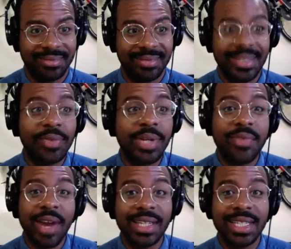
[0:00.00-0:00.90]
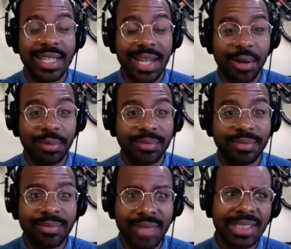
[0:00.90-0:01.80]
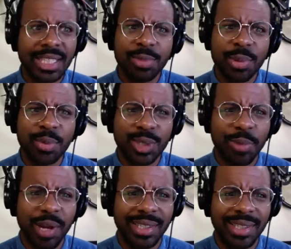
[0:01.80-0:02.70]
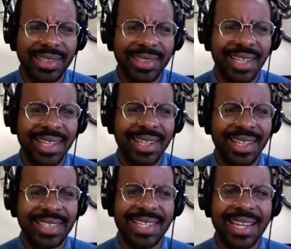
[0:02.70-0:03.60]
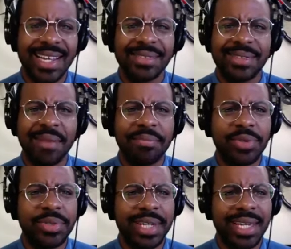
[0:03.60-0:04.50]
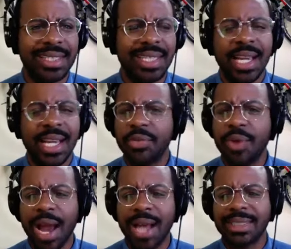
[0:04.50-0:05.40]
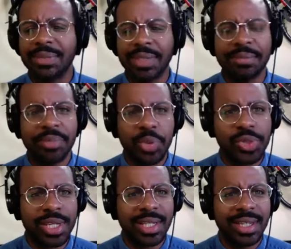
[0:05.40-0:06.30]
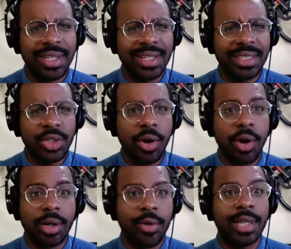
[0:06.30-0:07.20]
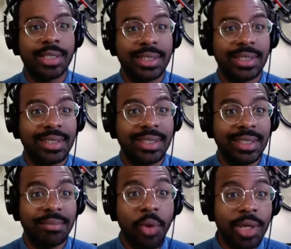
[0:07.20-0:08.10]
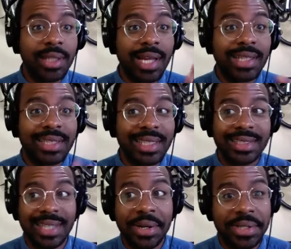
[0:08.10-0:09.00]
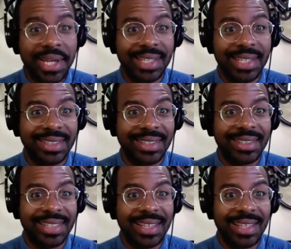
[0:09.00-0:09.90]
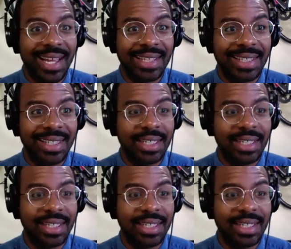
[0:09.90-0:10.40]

Like whenever I needed help, a lot of times people responded. It's kind of interesting how music is. If you ask someone in music, you know, a question, more than likely they'll tell you the answer. It's not like,